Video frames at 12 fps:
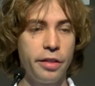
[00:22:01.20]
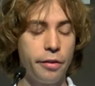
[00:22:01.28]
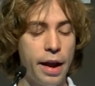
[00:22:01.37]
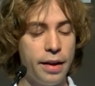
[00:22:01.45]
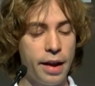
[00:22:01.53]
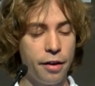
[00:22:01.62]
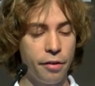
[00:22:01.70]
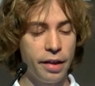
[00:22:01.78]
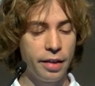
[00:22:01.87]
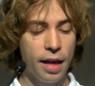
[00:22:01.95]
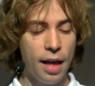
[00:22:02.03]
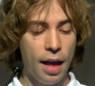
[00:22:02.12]
the right
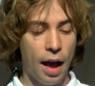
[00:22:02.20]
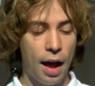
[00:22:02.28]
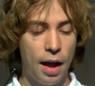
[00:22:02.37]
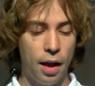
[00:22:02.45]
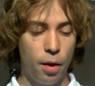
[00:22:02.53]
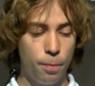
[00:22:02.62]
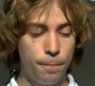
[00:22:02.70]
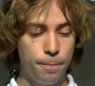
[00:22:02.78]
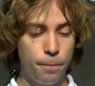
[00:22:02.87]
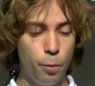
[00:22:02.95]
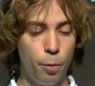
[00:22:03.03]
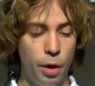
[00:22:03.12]
address,
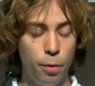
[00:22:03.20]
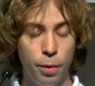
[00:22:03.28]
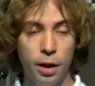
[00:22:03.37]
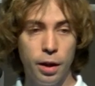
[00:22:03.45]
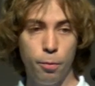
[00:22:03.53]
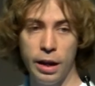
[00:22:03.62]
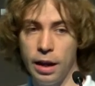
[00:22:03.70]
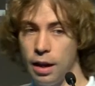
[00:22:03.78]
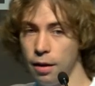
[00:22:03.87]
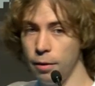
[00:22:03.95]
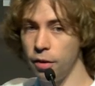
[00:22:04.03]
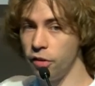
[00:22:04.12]

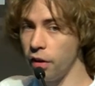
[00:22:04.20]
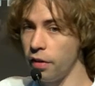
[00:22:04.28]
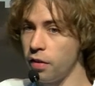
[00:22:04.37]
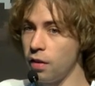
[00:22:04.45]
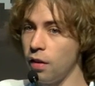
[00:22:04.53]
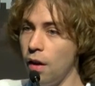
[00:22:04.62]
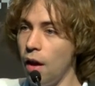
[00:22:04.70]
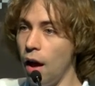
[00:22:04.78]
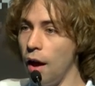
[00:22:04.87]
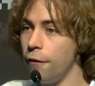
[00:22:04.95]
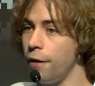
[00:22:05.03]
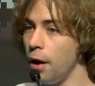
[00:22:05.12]
we just
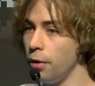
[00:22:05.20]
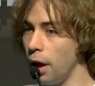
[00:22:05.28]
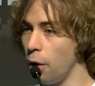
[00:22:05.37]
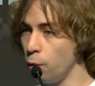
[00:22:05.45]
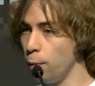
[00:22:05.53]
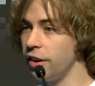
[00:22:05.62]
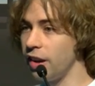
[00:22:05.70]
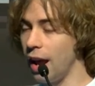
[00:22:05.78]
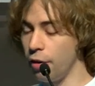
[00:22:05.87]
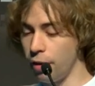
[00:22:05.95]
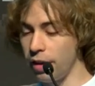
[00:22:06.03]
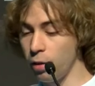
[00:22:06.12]
found out which
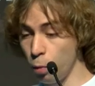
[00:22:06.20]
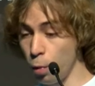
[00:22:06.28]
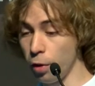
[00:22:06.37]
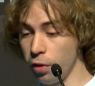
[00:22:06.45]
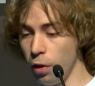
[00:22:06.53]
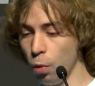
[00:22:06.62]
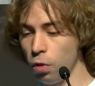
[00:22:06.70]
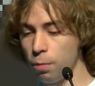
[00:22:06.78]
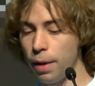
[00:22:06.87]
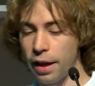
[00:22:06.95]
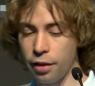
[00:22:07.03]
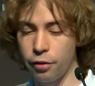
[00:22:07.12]
address was used
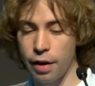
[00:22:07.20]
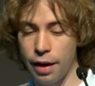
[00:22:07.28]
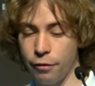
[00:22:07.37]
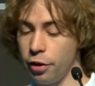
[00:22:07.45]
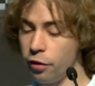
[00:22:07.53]
by the driver.